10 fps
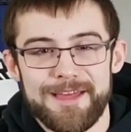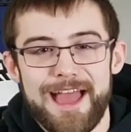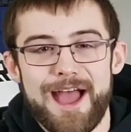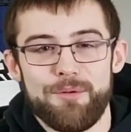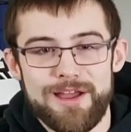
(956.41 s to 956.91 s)

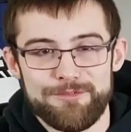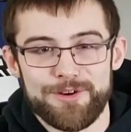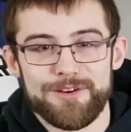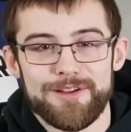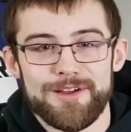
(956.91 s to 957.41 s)

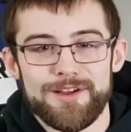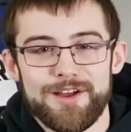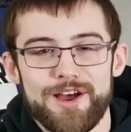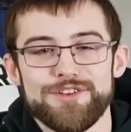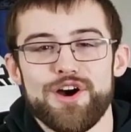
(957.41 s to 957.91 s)
However,
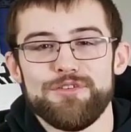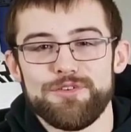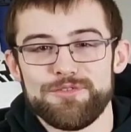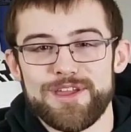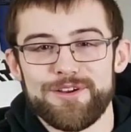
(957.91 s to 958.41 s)
Rodolfo
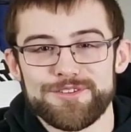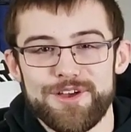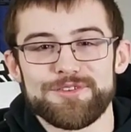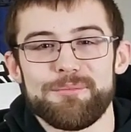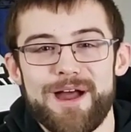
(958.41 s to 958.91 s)
Viera is
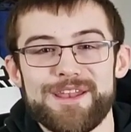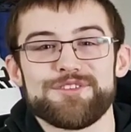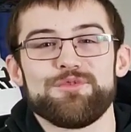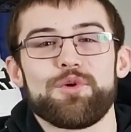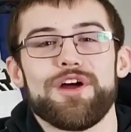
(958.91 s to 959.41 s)
also minus
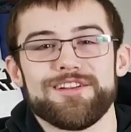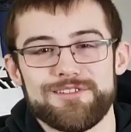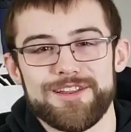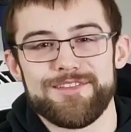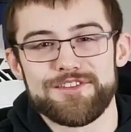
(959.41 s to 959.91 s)
400 in